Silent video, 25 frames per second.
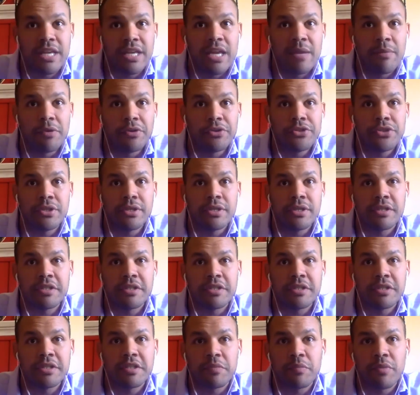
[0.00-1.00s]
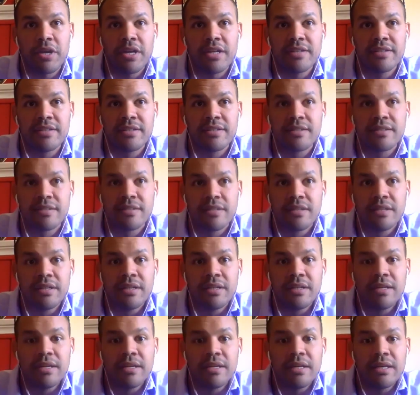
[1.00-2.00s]
able to express
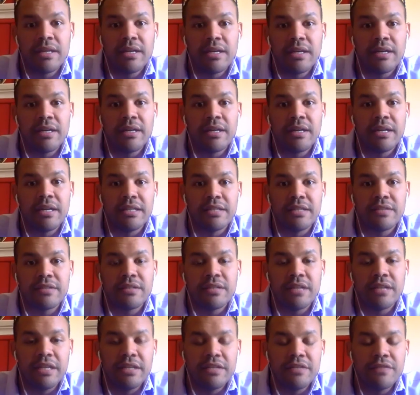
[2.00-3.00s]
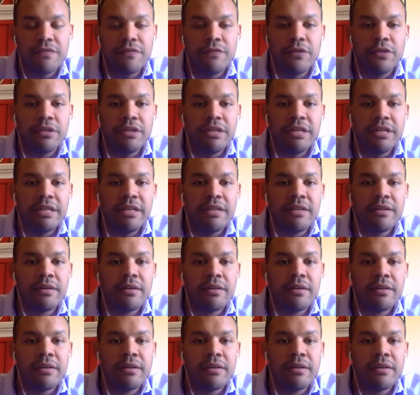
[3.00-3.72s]
as fully.